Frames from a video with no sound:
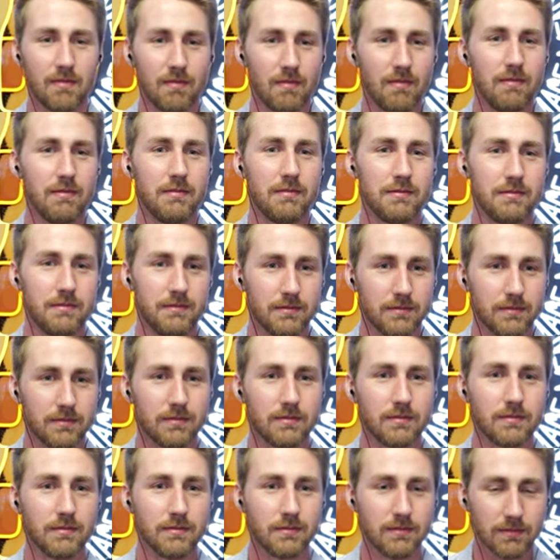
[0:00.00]

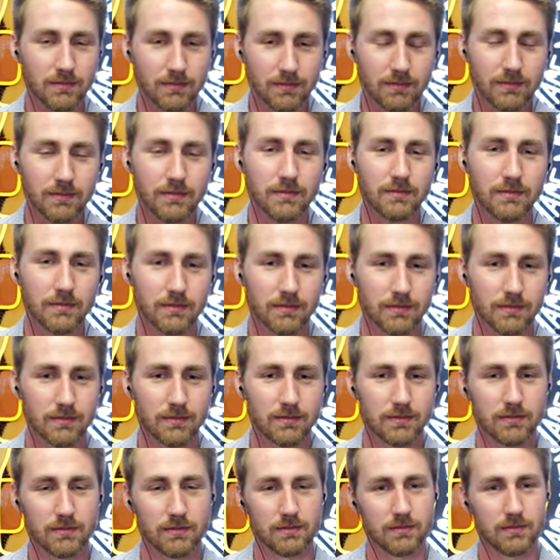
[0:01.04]

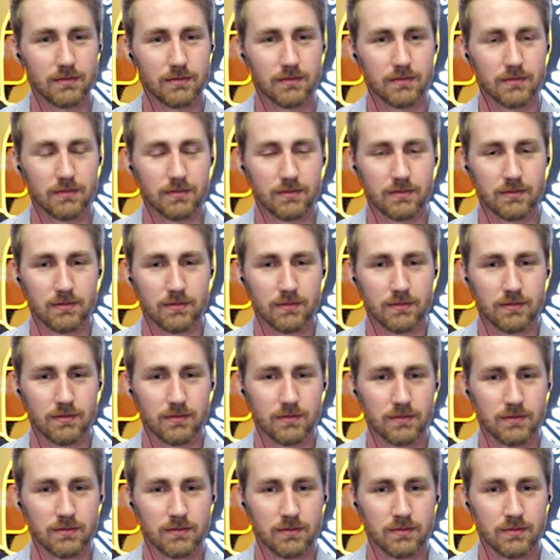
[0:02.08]

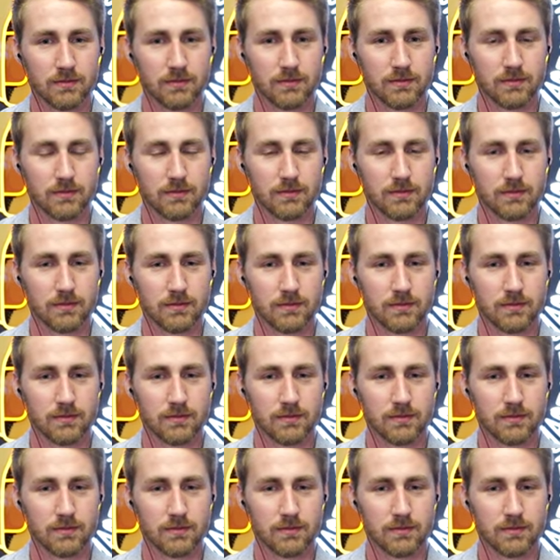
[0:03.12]
No words are spoken by the person on screen.